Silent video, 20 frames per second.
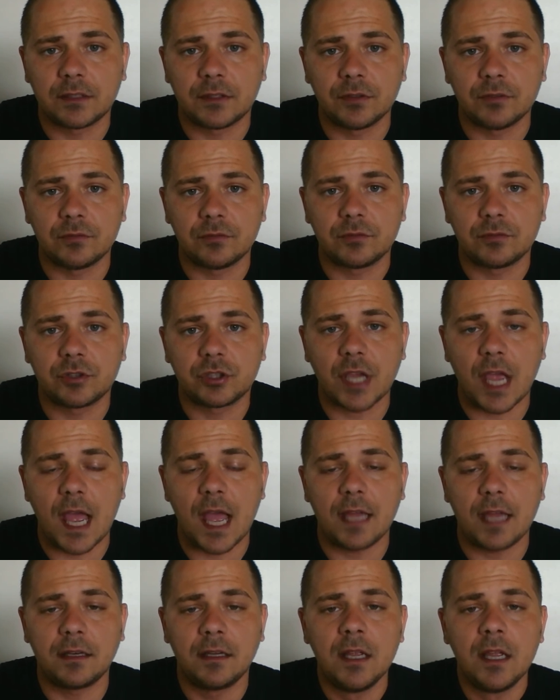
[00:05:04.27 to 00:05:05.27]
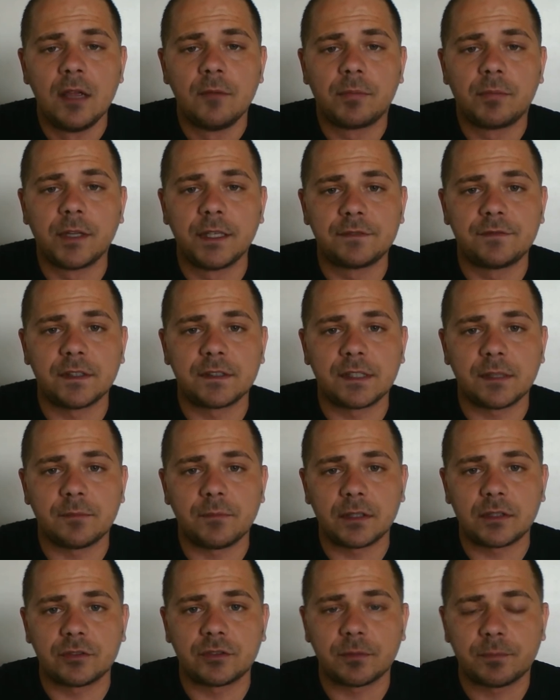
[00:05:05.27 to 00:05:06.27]
to chat, please visit
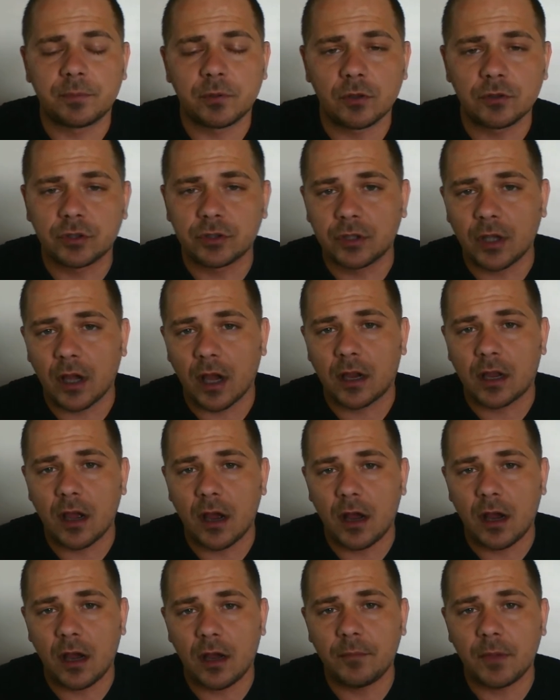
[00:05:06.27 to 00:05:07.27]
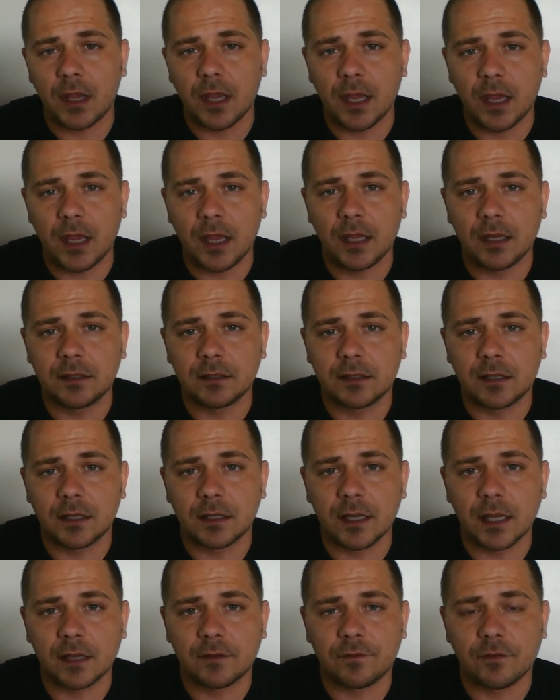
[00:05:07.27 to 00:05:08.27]
mentorsapproach.com and
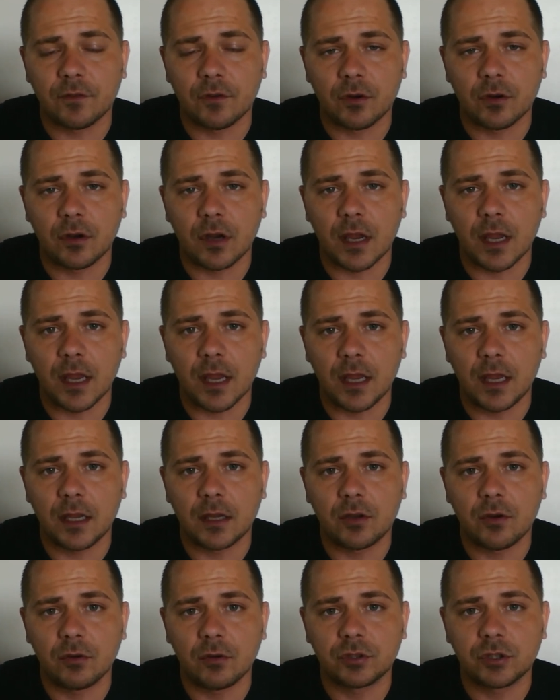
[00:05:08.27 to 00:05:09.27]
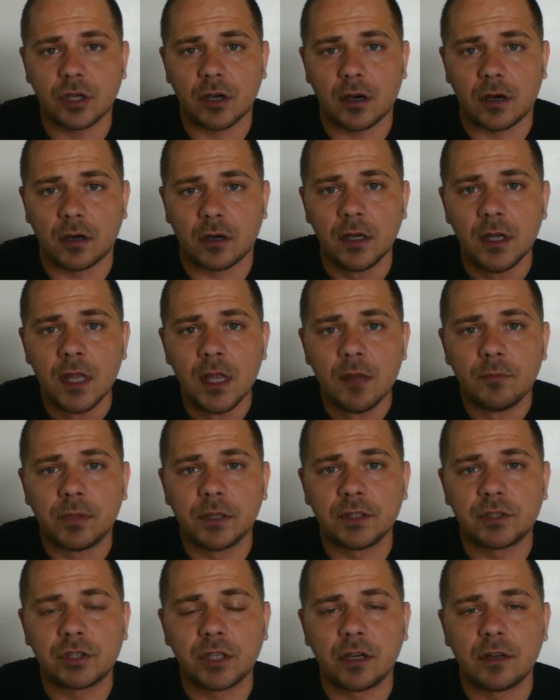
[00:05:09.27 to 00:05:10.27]
connect for a coach call.
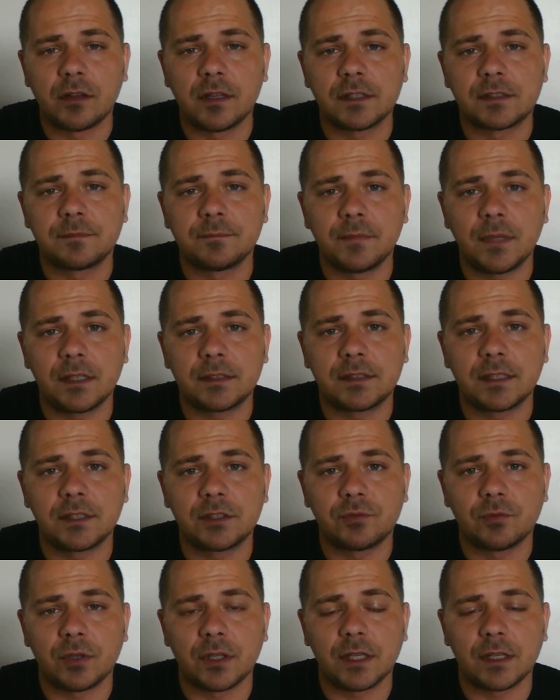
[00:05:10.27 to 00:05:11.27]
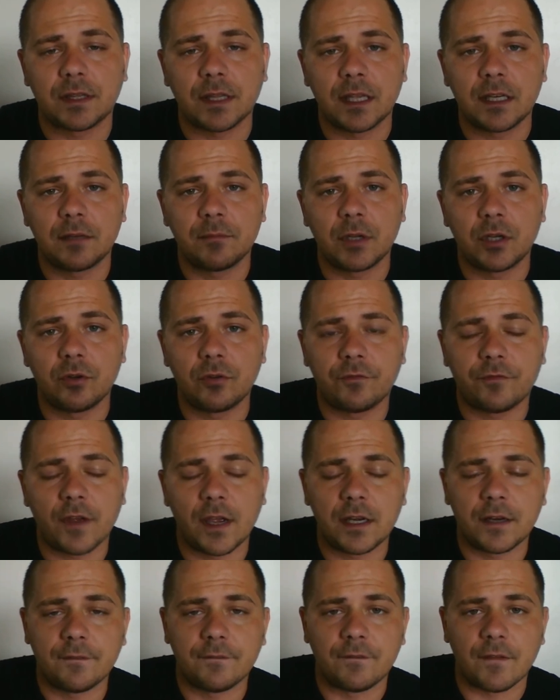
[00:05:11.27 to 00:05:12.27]
Please share this message with anybody who would
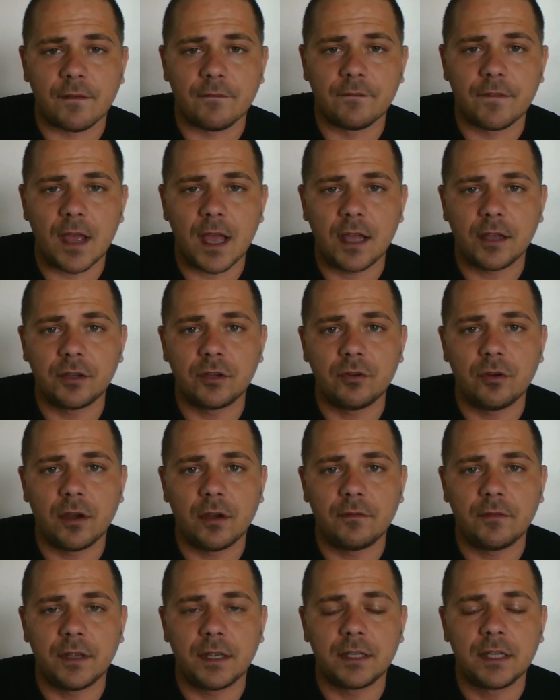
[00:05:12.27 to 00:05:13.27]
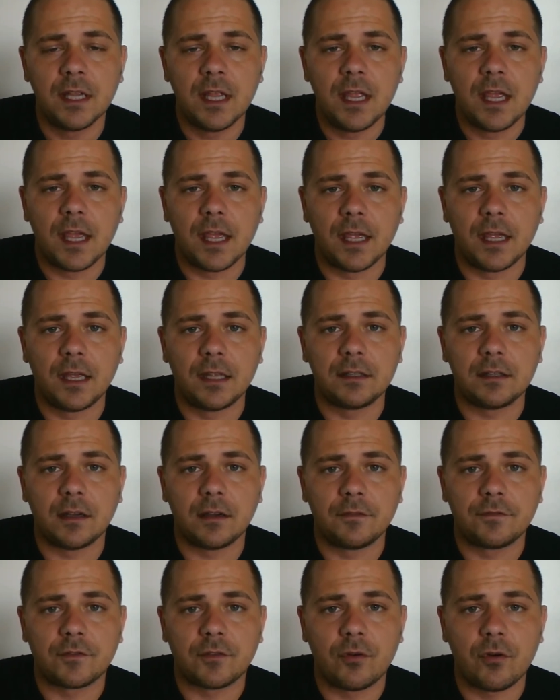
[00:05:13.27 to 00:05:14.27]
find a value of it. And
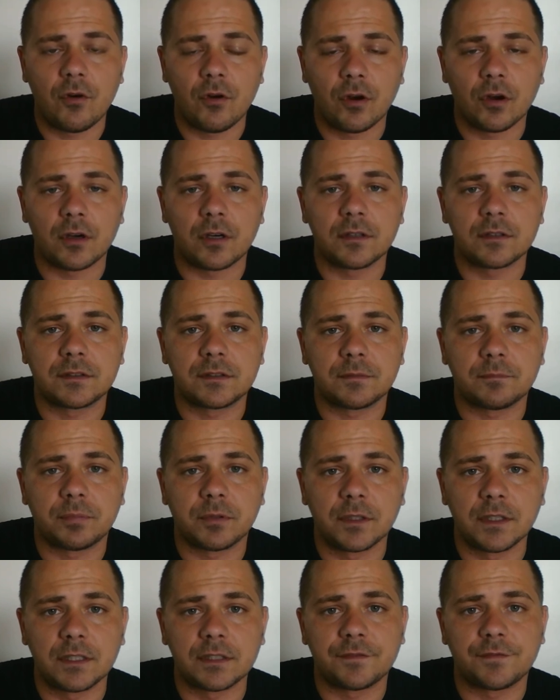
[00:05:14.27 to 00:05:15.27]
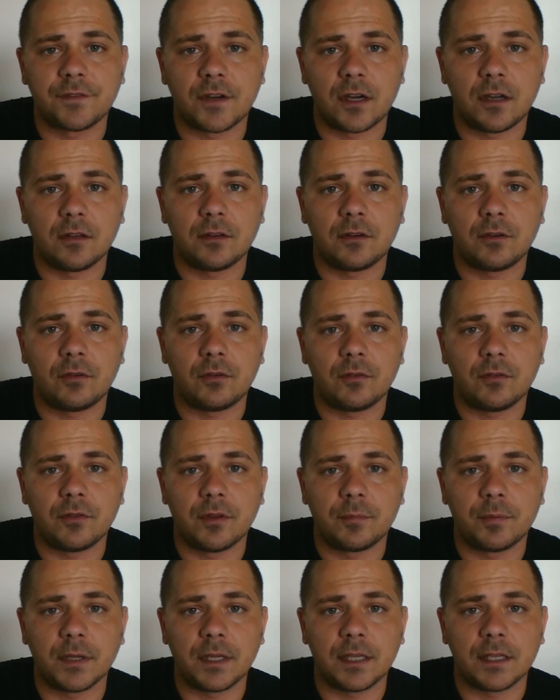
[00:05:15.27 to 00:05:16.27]
of course, please follow
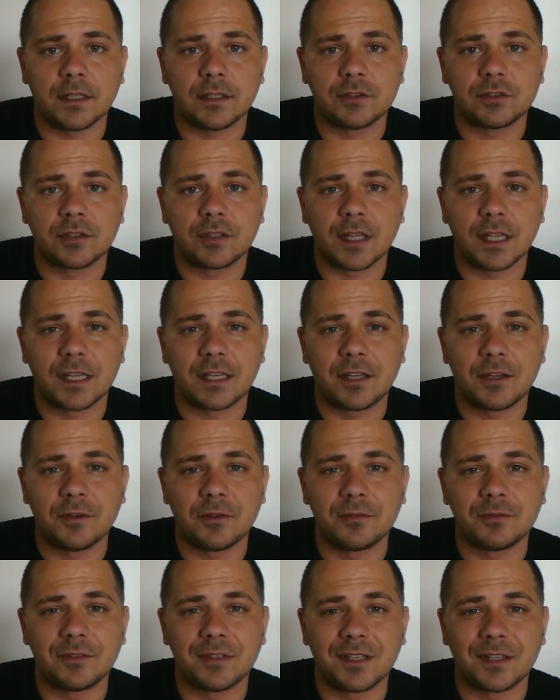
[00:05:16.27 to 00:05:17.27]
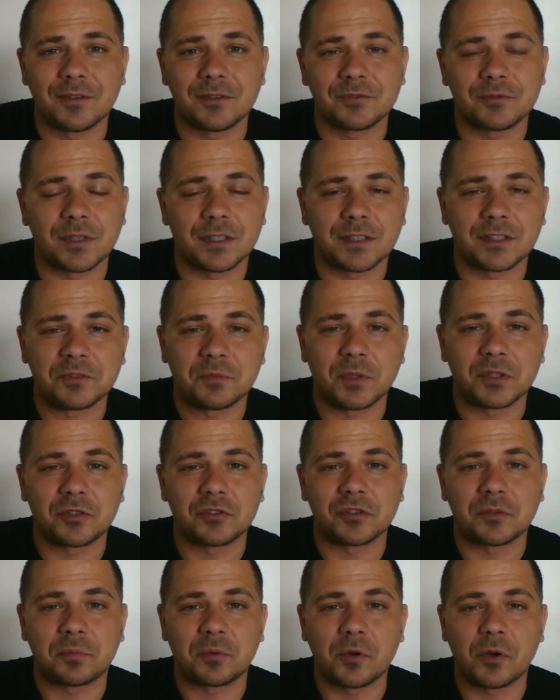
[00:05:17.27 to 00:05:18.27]
the page. Thank you. Nikos Rentos,
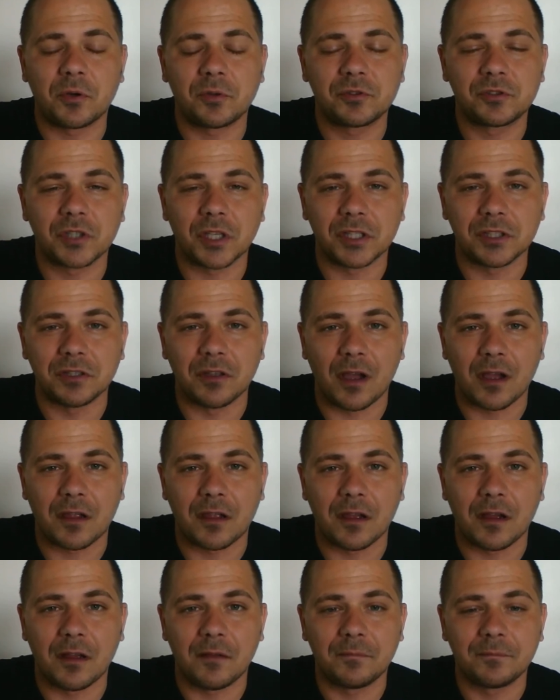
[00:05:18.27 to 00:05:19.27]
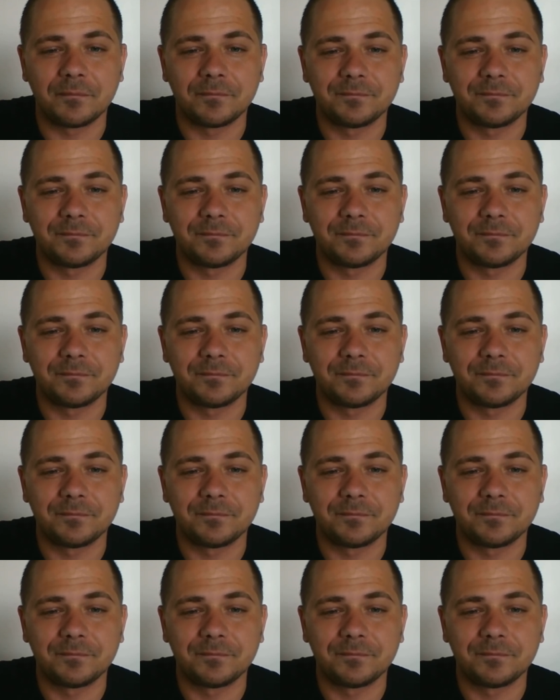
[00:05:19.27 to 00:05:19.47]
mentorsapproach.com.